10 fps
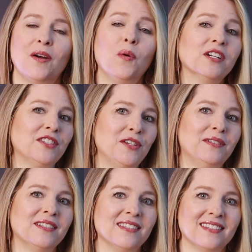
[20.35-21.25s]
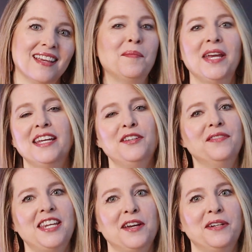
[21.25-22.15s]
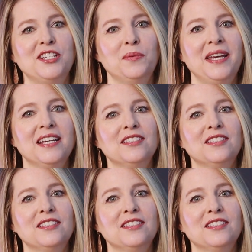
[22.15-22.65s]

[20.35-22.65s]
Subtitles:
or students. I make a new video each week,